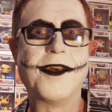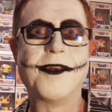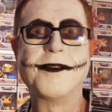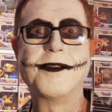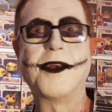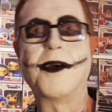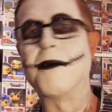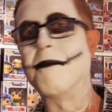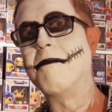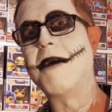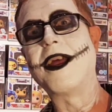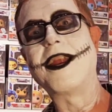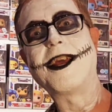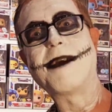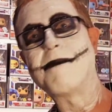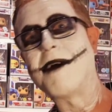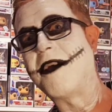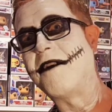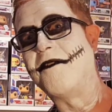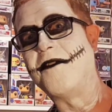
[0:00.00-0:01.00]
Though many of
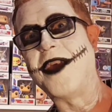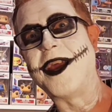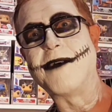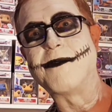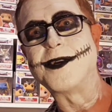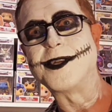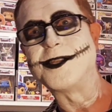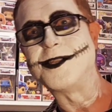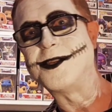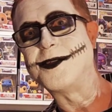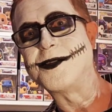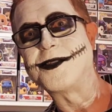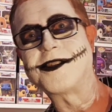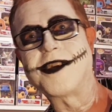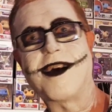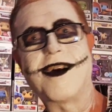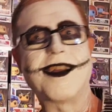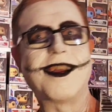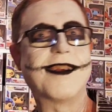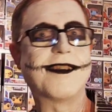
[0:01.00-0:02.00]
my favorites you
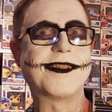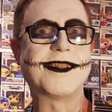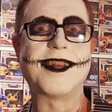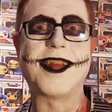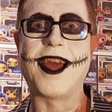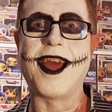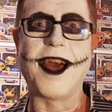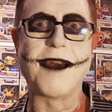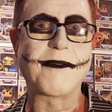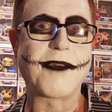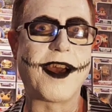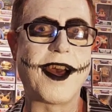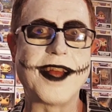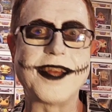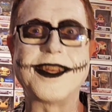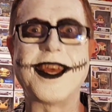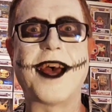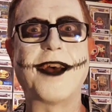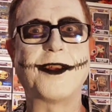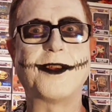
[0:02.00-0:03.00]
saw here today, I've got
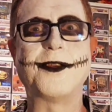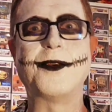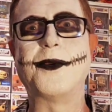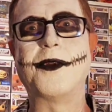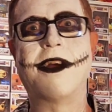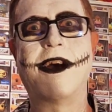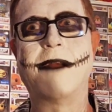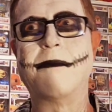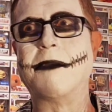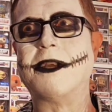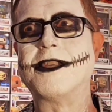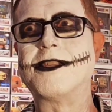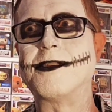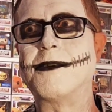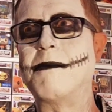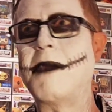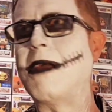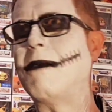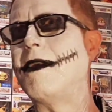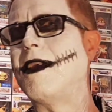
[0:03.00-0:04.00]
tattooed on me. So
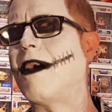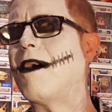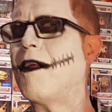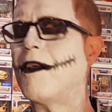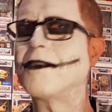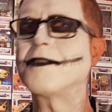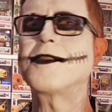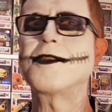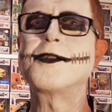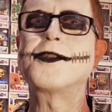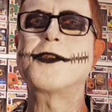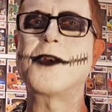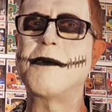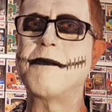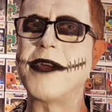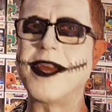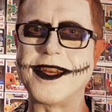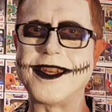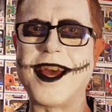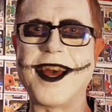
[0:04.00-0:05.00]
maybe I'll also show
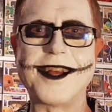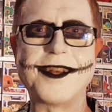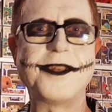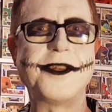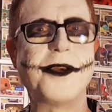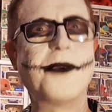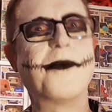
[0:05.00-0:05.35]
my tattoo